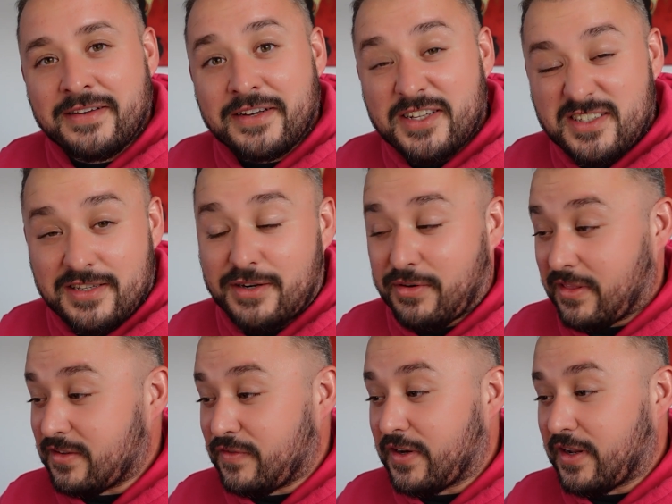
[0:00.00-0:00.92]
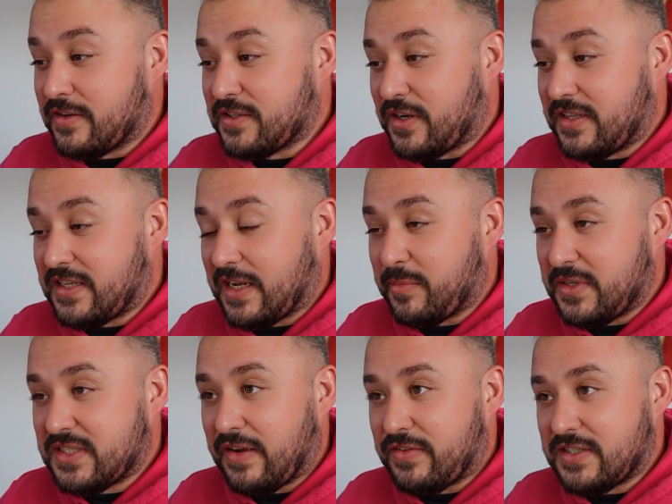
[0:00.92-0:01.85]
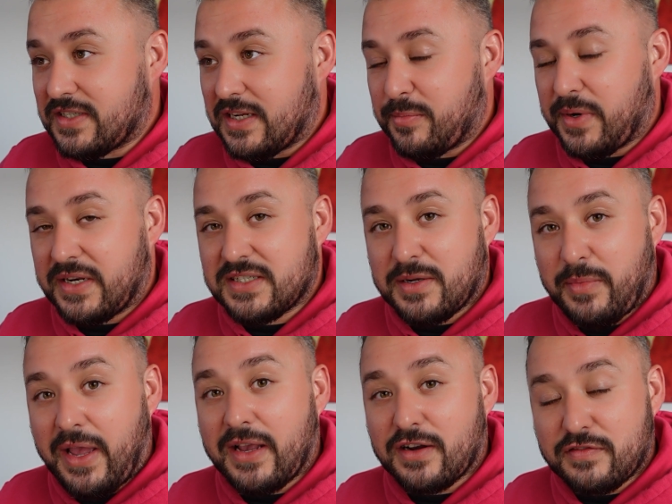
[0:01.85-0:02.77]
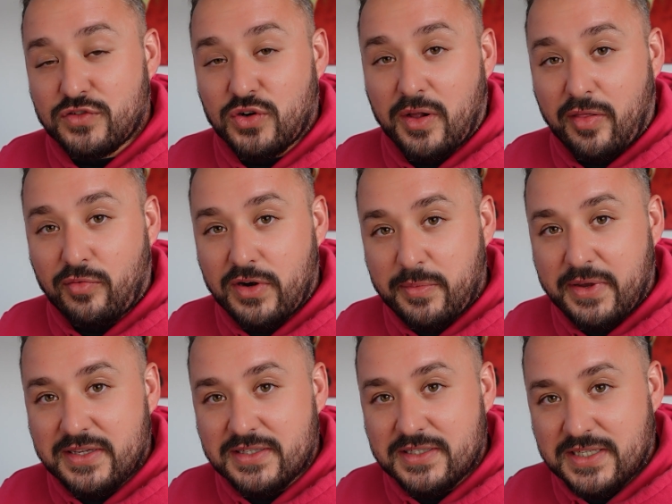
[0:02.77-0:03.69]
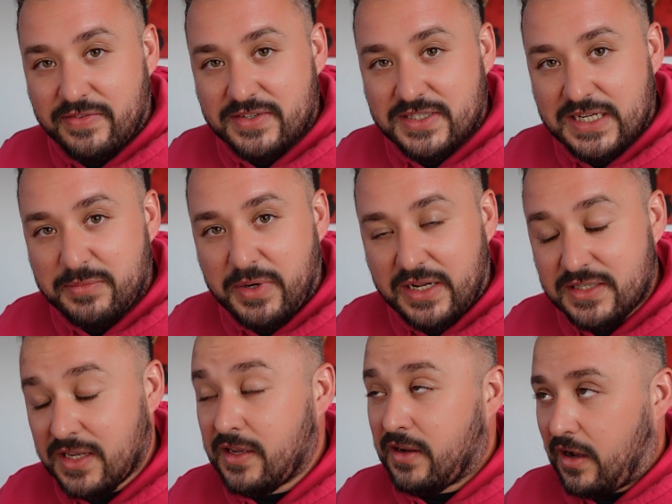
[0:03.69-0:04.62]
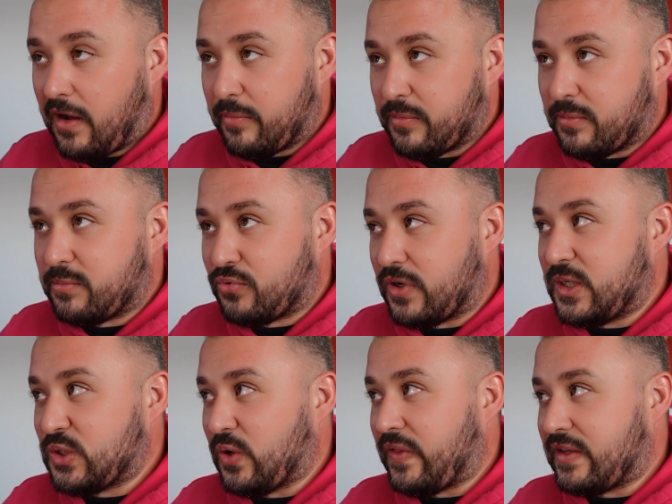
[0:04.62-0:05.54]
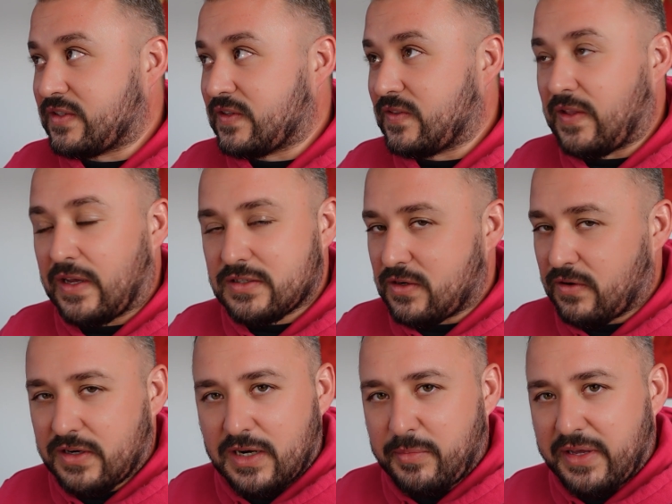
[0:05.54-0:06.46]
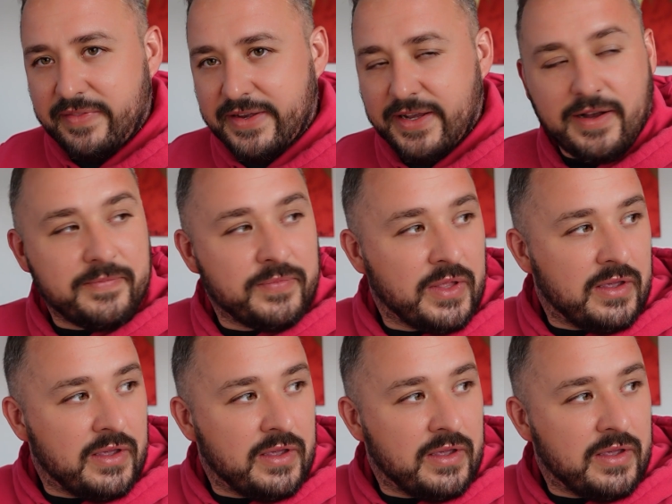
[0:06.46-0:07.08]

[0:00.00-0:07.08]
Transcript: Considering this video has only taken me 17 minutes to make and I've drunk 3 beers in 17 minutes, I'm pretty sure that's not going to make the cut.